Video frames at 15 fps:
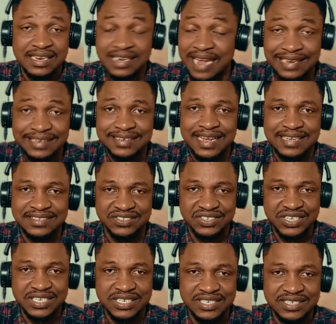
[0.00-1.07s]
Nothing has
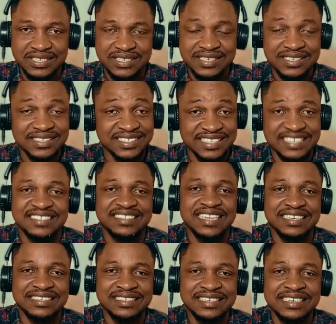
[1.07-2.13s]
changed. Just
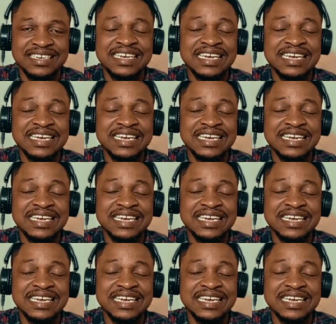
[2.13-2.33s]
that.